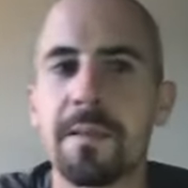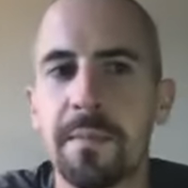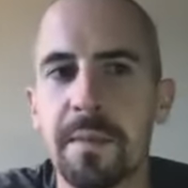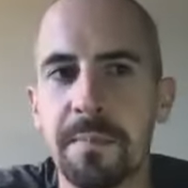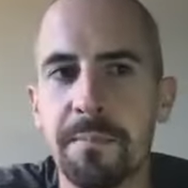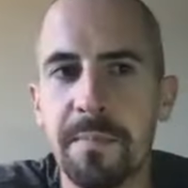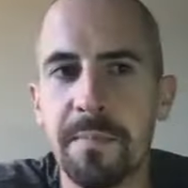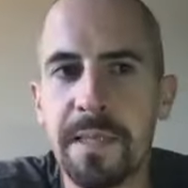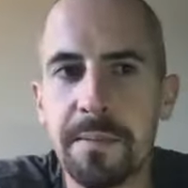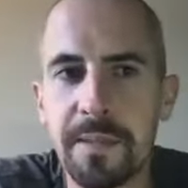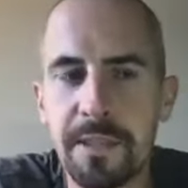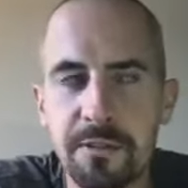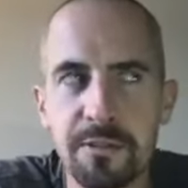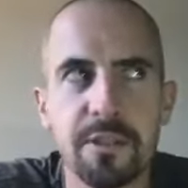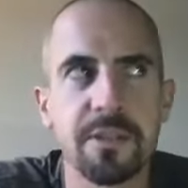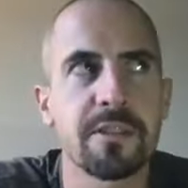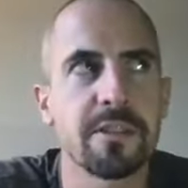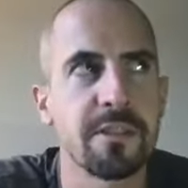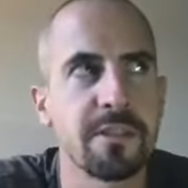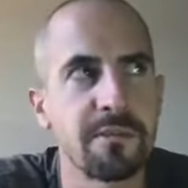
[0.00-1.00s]
Maybe
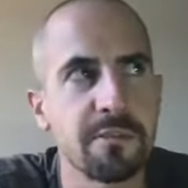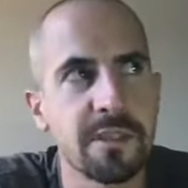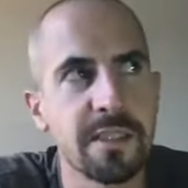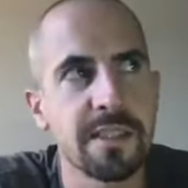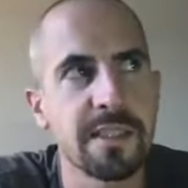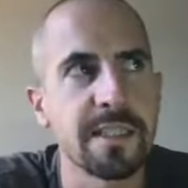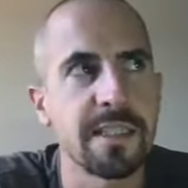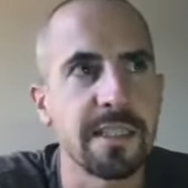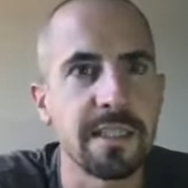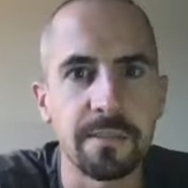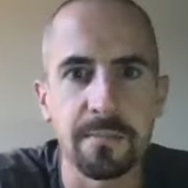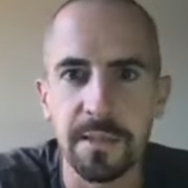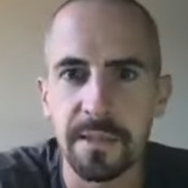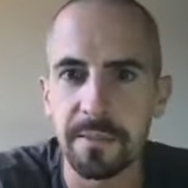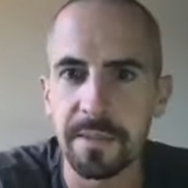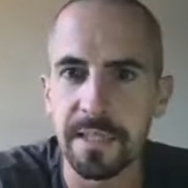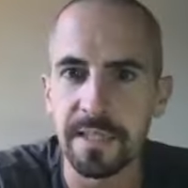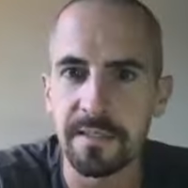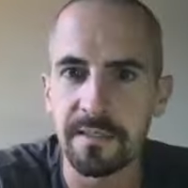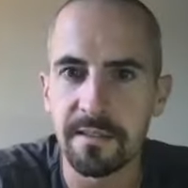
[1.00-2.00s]
cross country skiing,
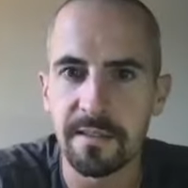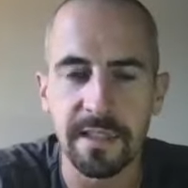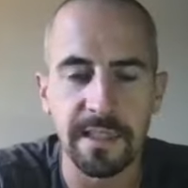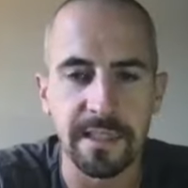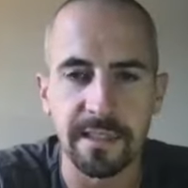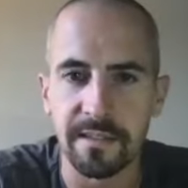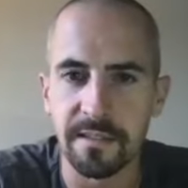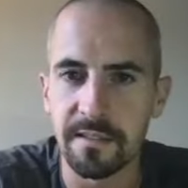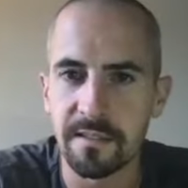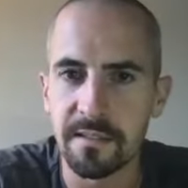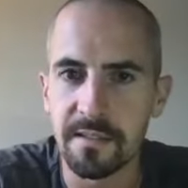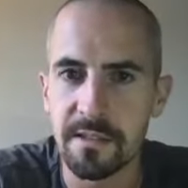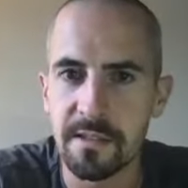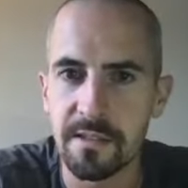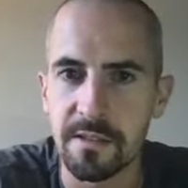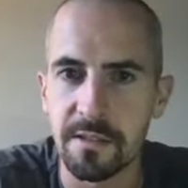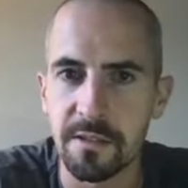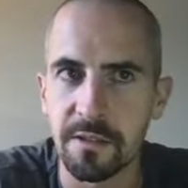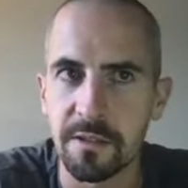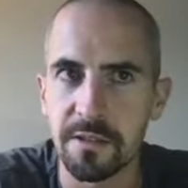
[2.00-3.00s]
maybe like
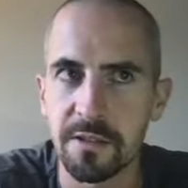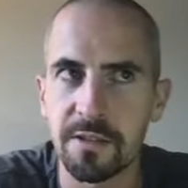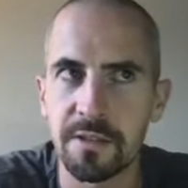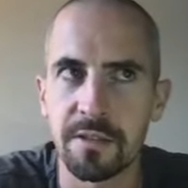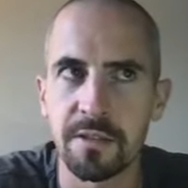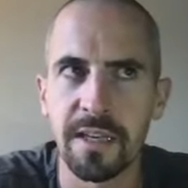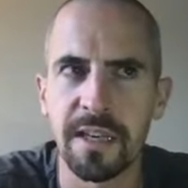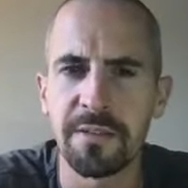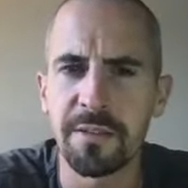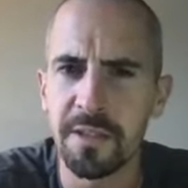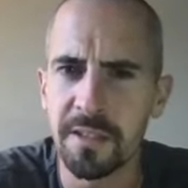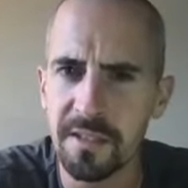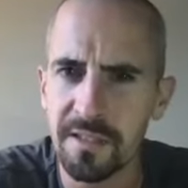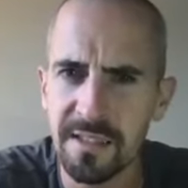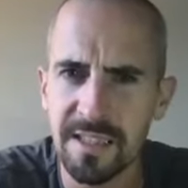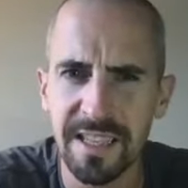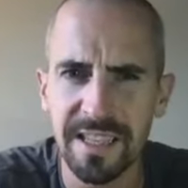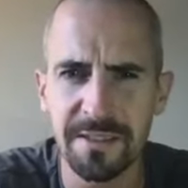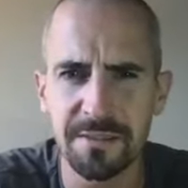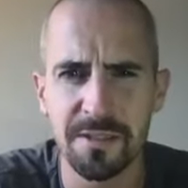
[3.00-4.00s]
snowshoe. I've heard
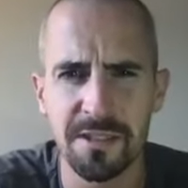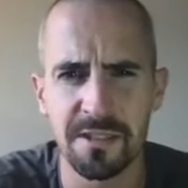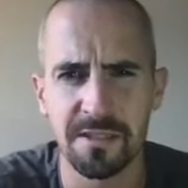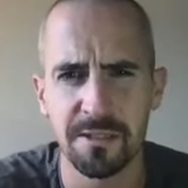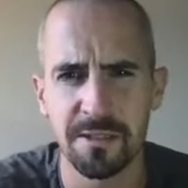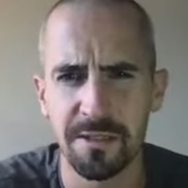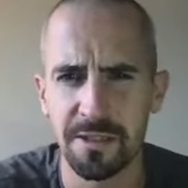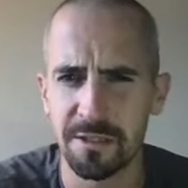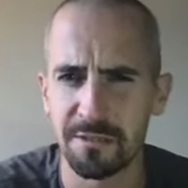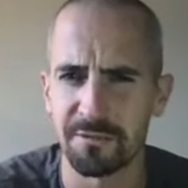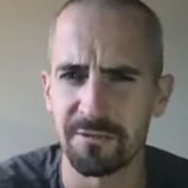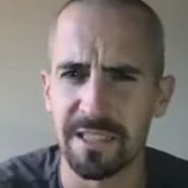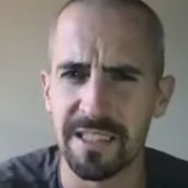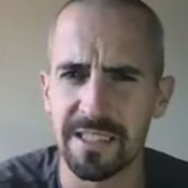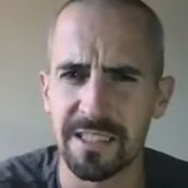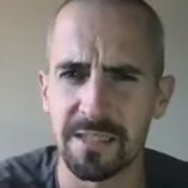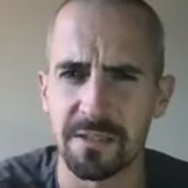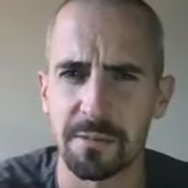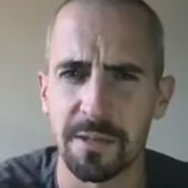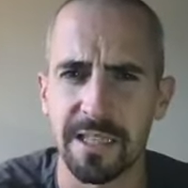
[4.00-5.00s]
they have snowshoe
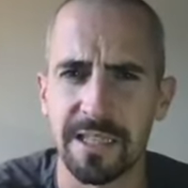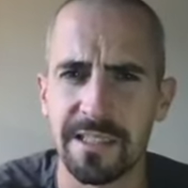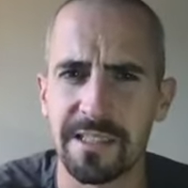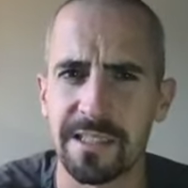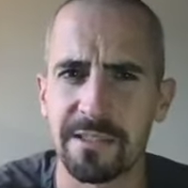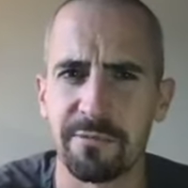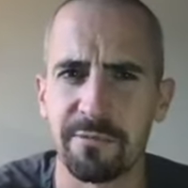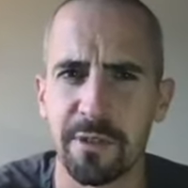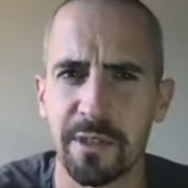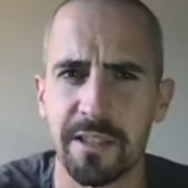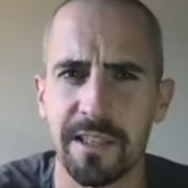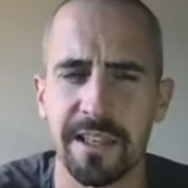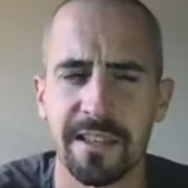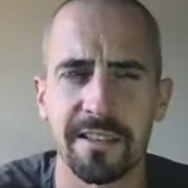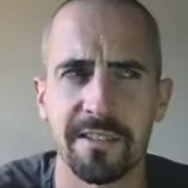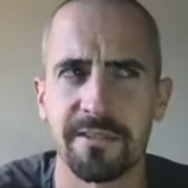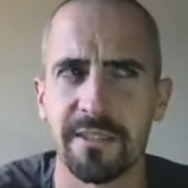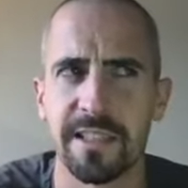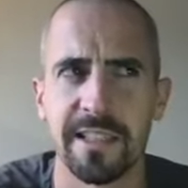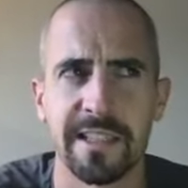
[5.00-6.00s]
races where you actually run. I
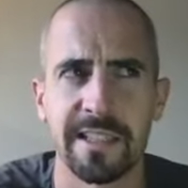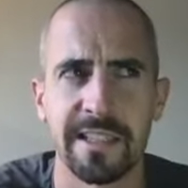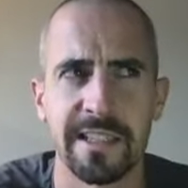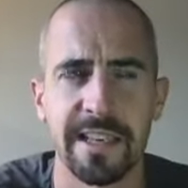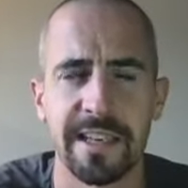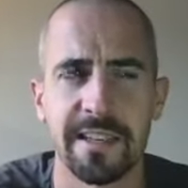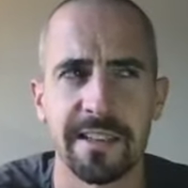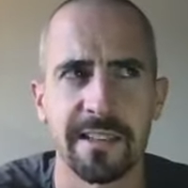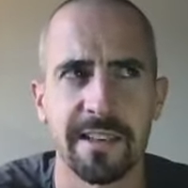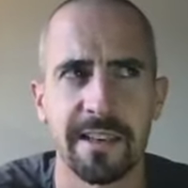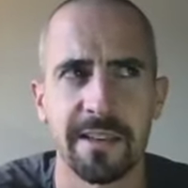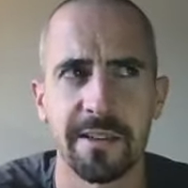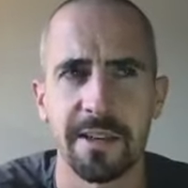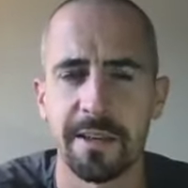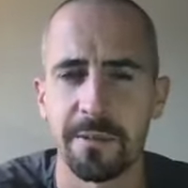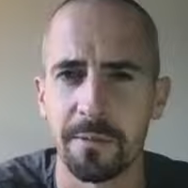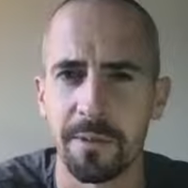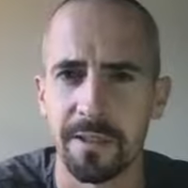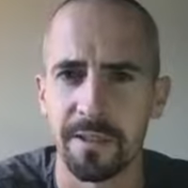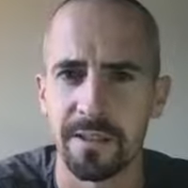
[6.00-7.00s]
don't really get how
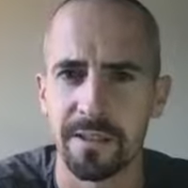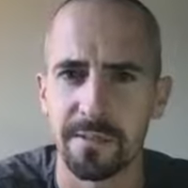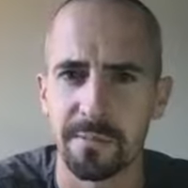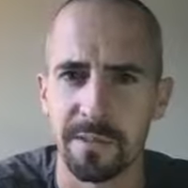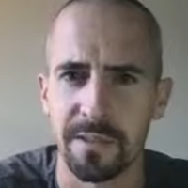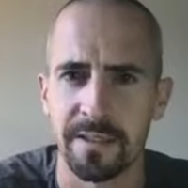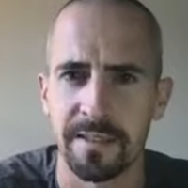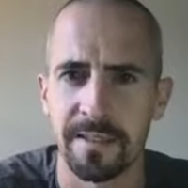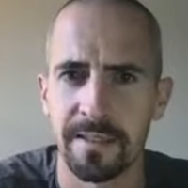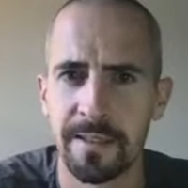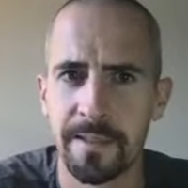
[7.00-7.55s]
that works, but